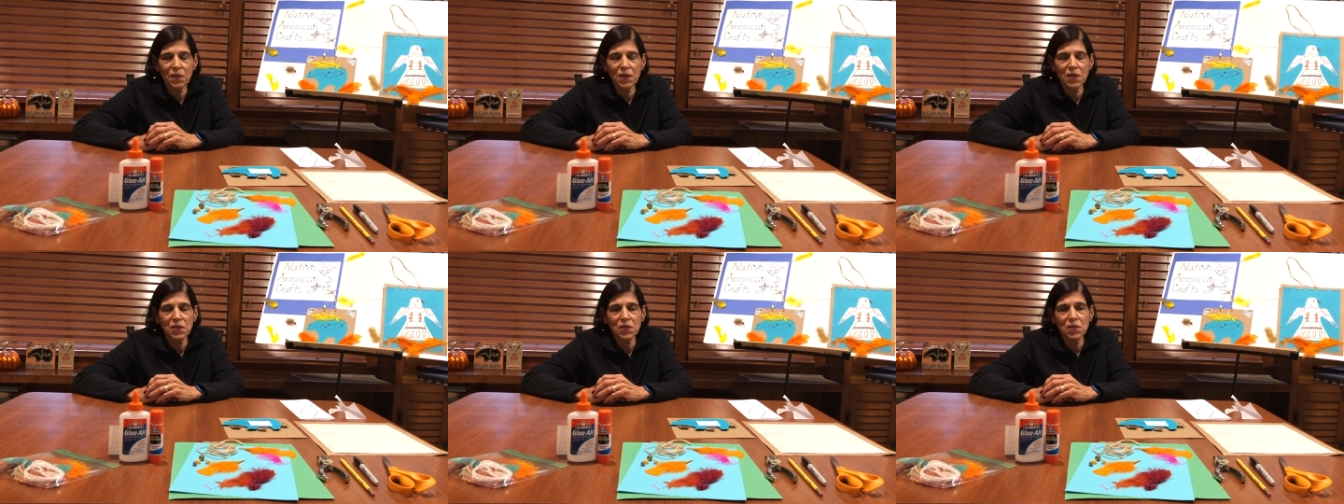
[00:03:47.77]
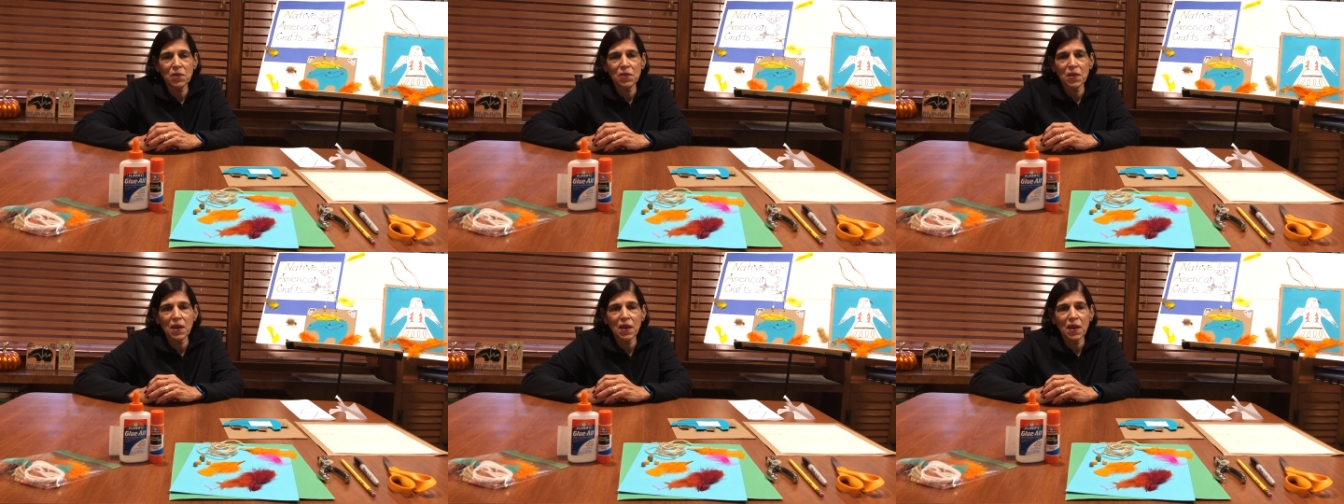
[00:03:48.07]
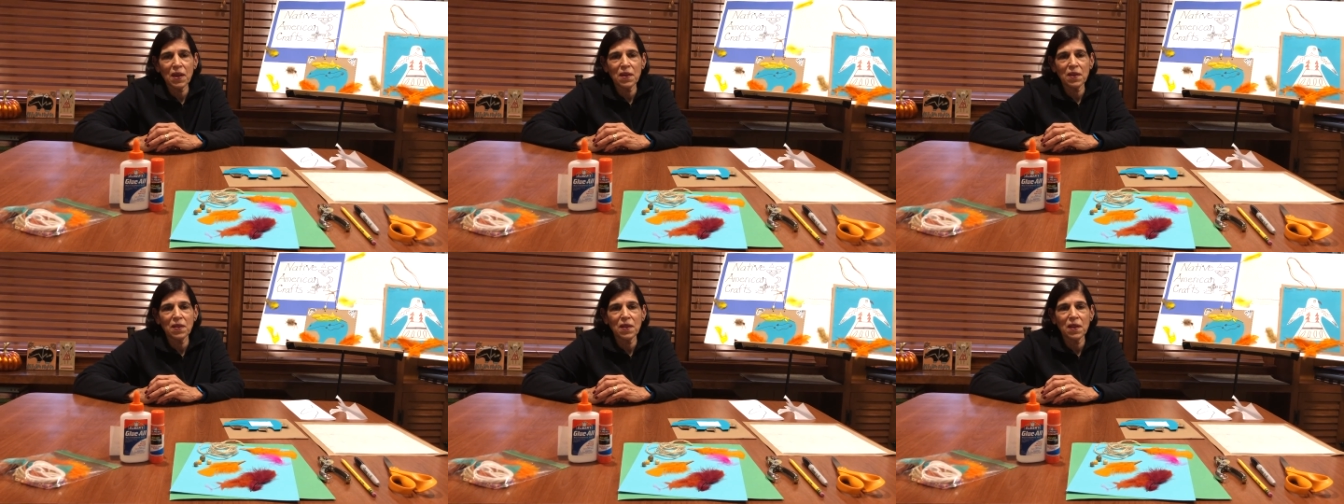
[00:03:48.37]
So they
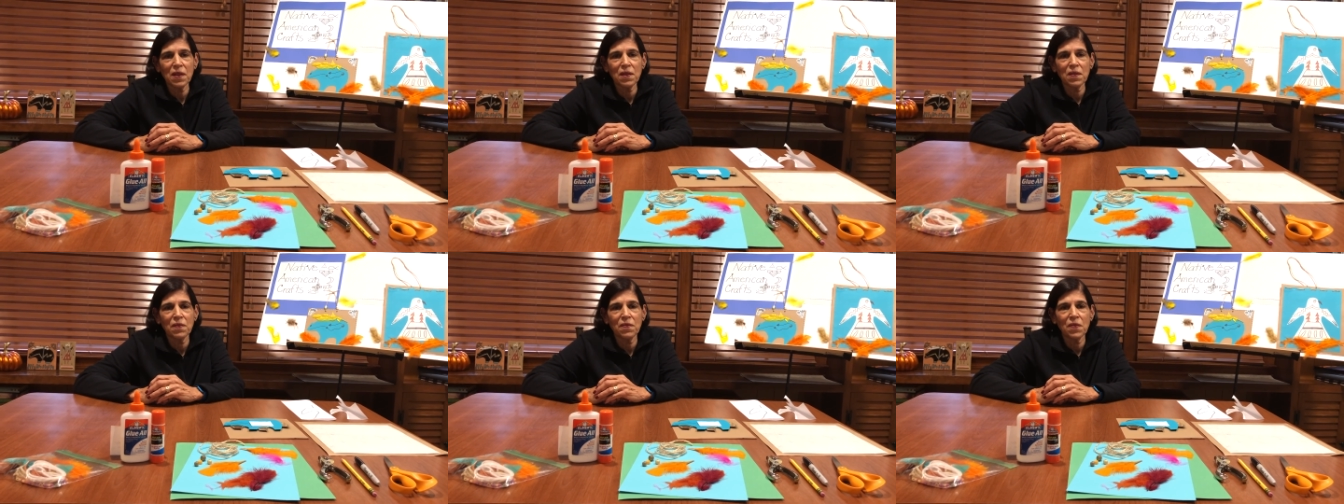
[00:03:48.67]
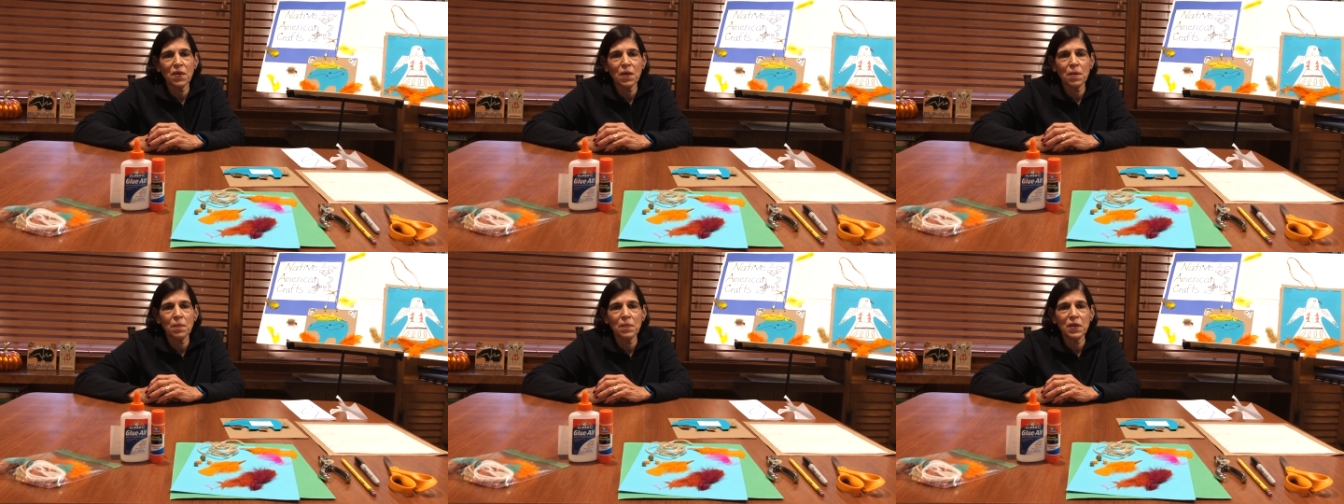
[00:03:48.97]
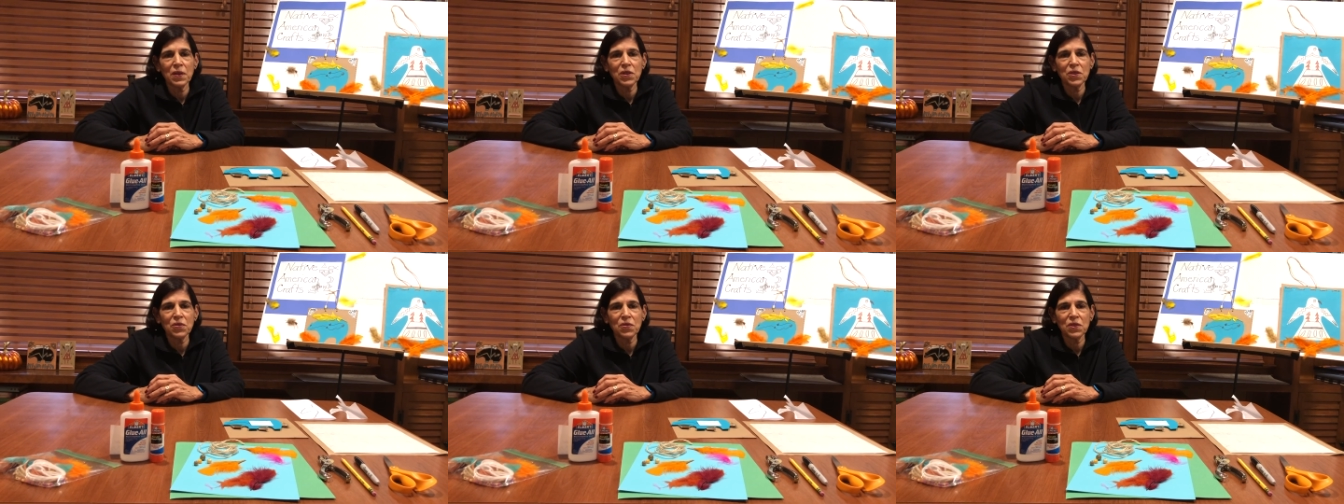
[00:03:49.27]
had a lot of um,
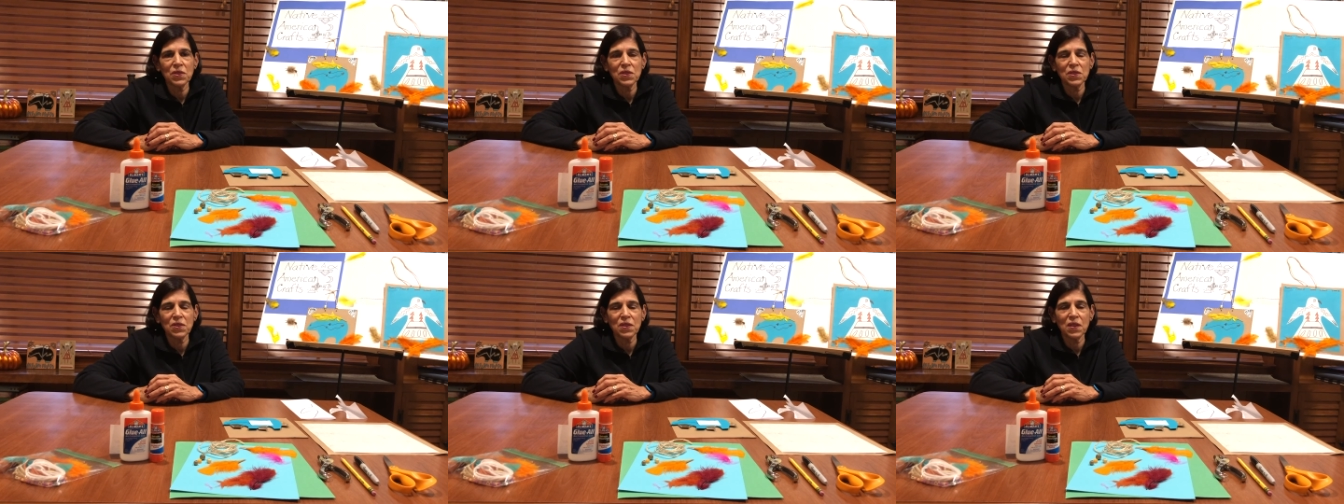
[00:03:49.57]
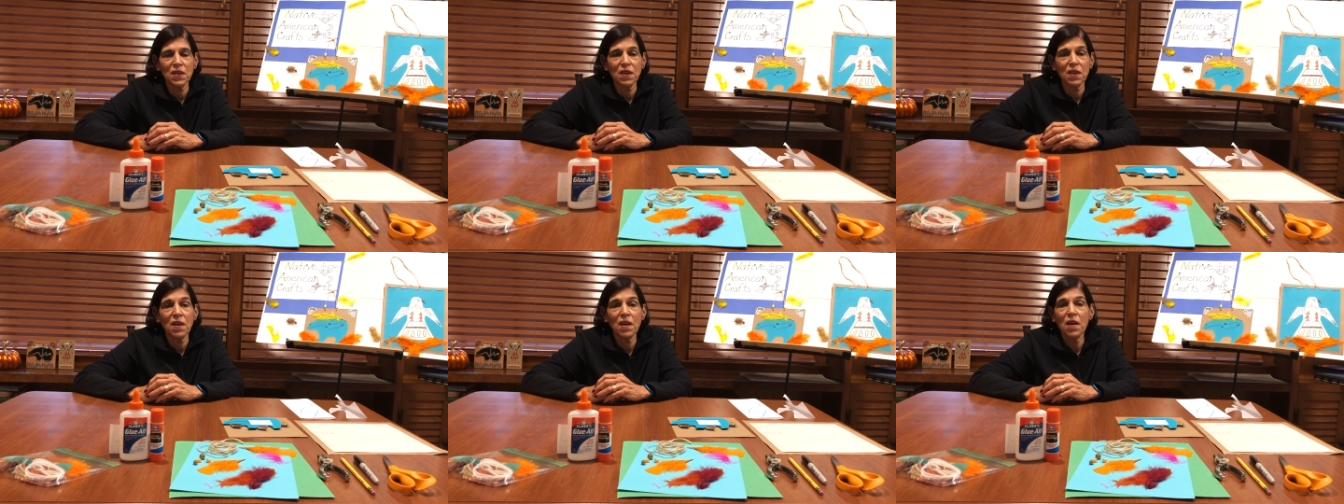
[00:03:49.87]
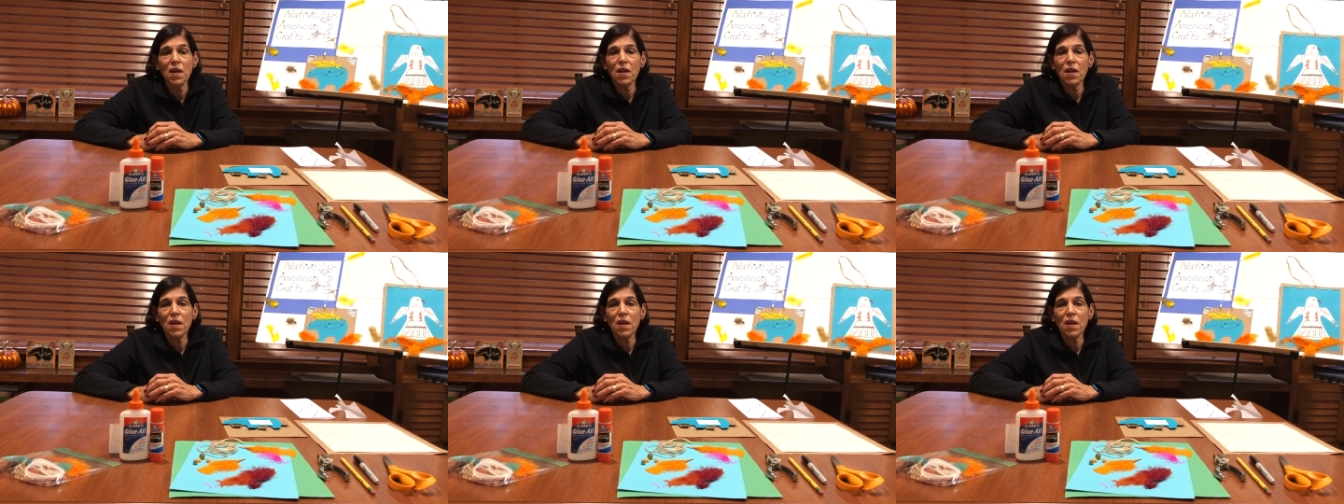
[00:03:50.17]
interesting